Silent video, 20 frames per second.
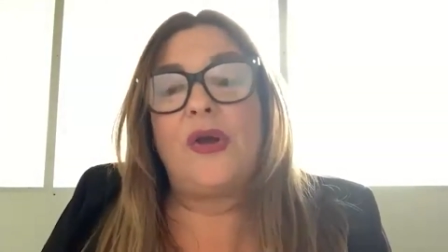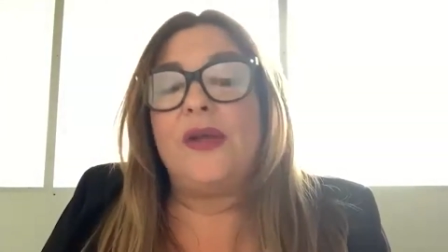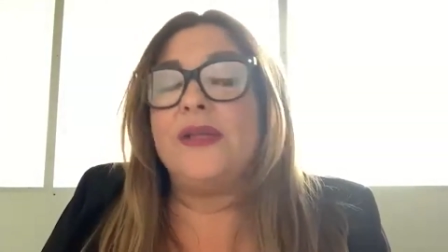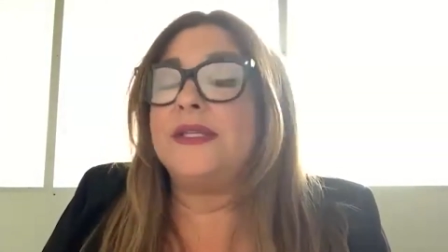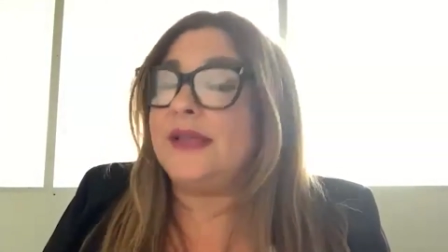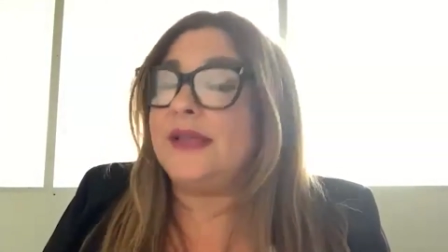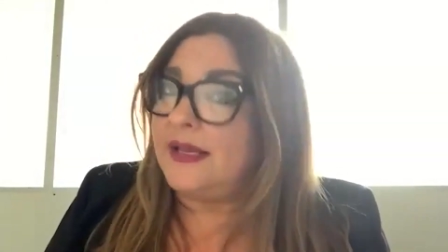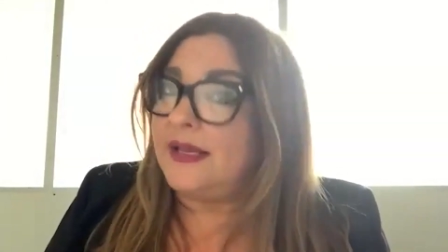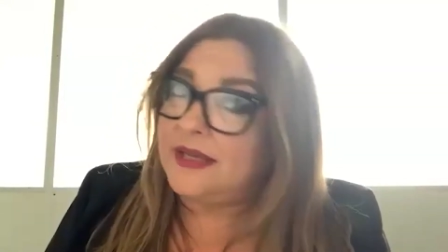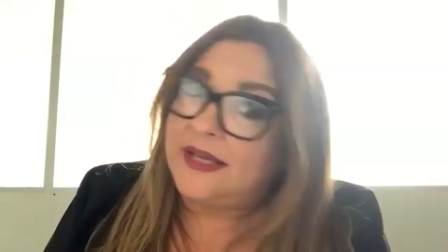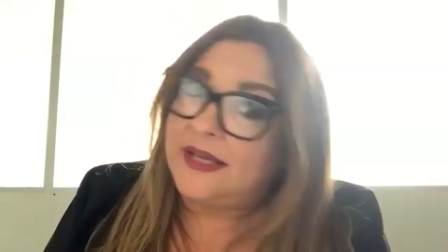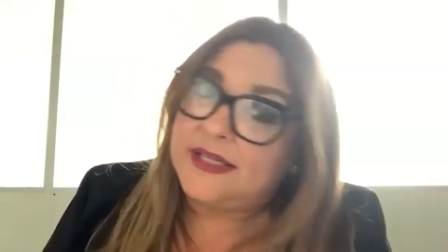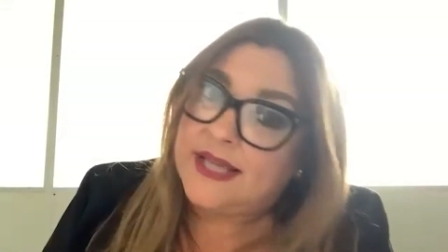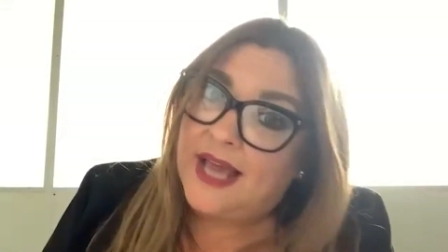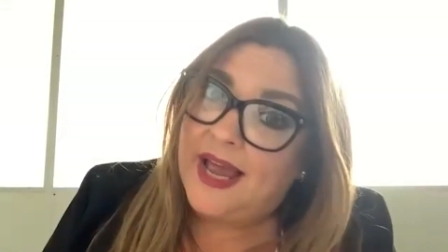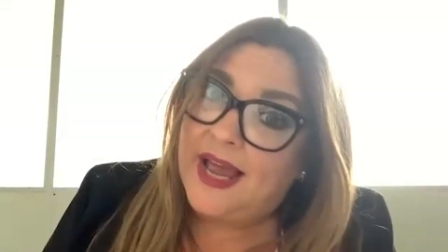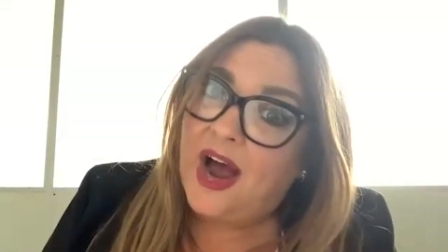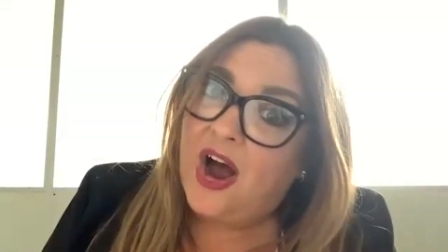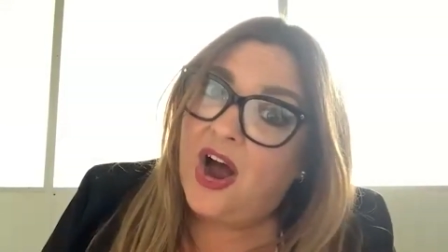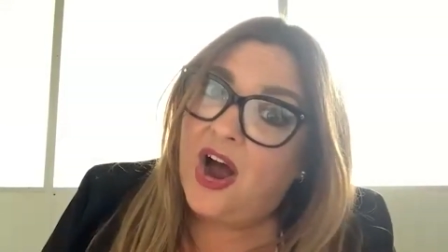I
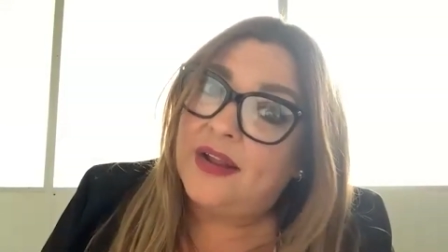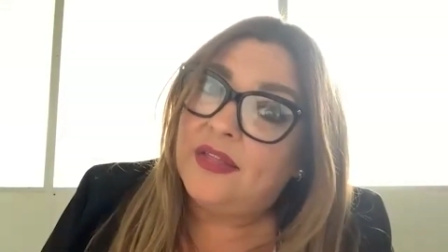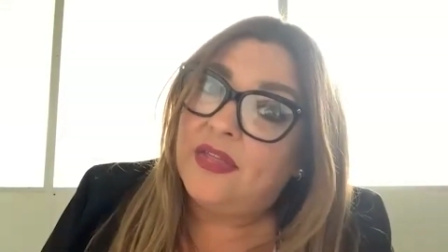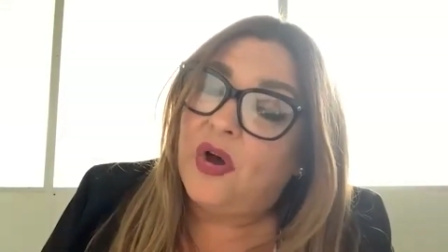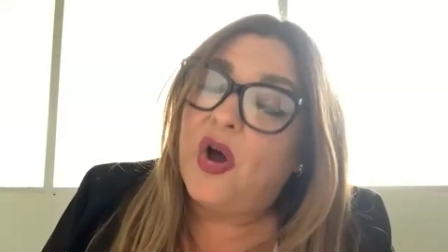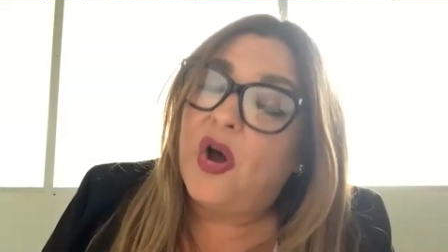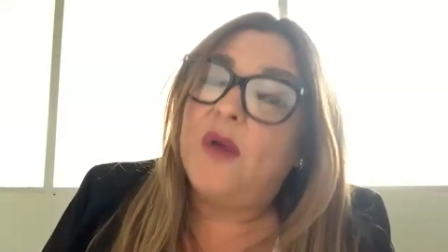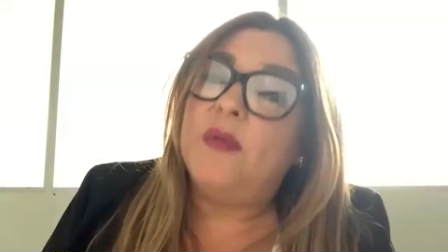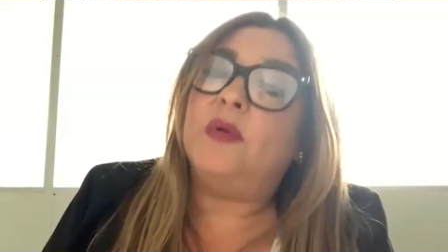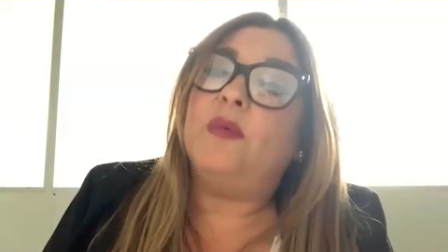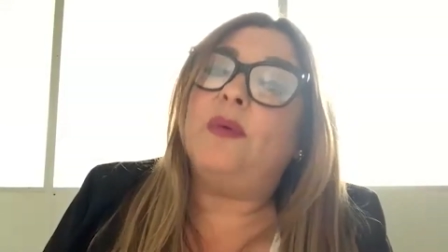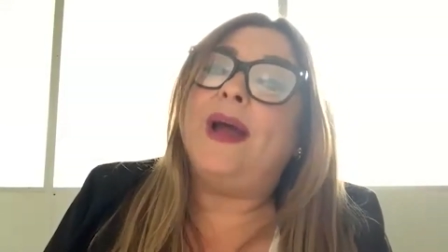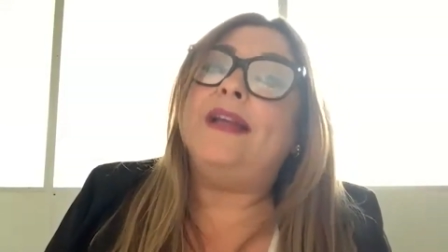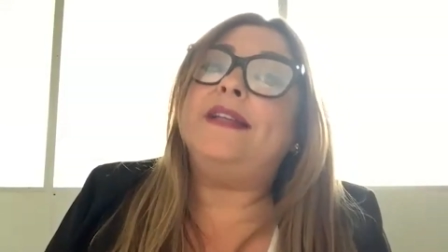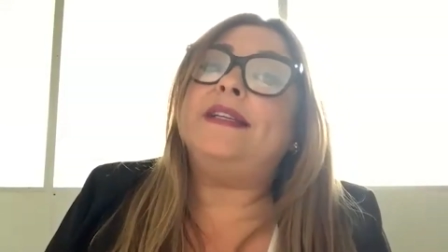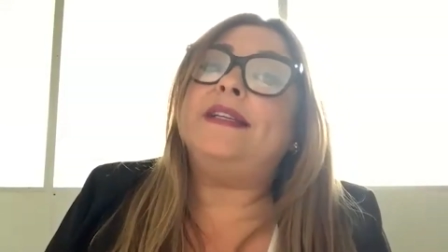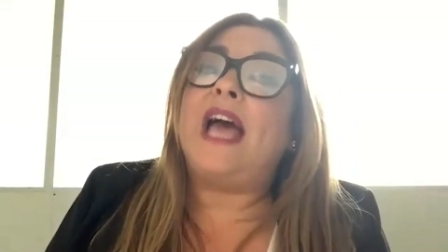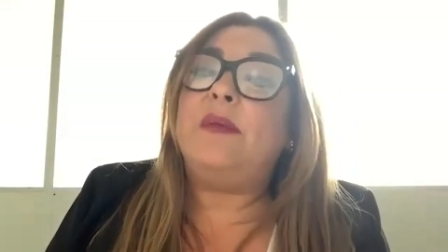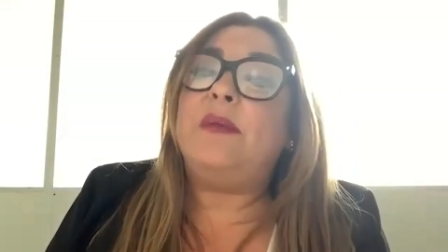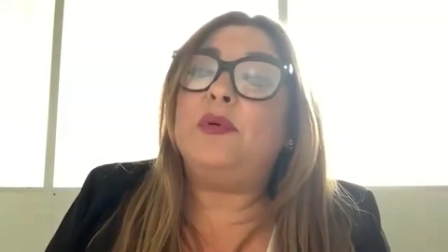say hi to the home and away
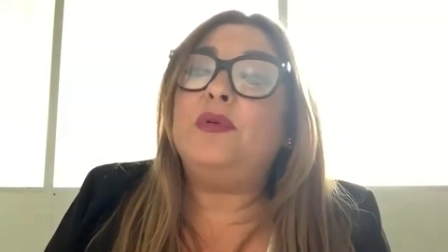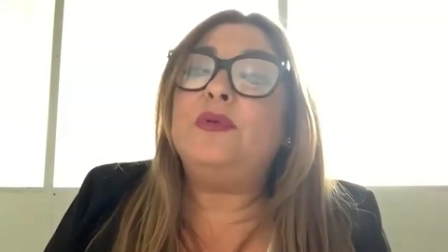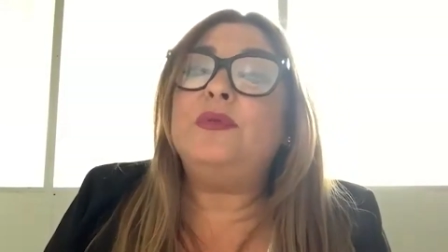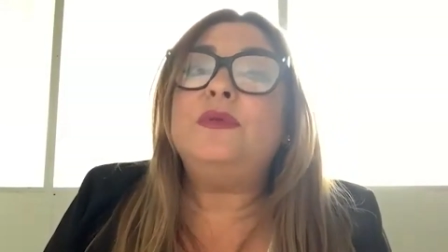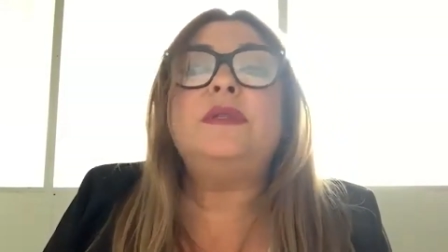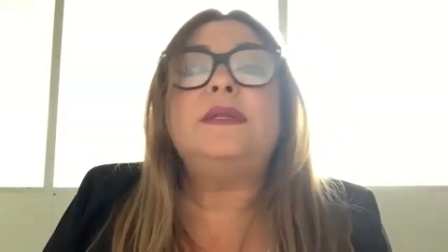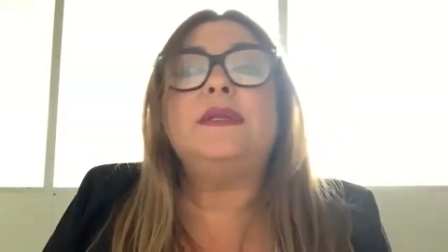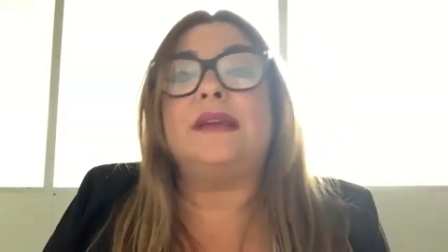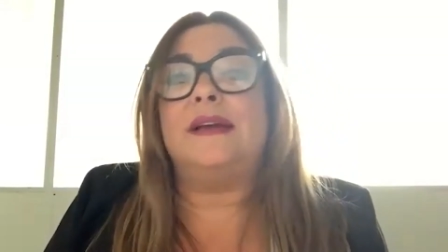tables.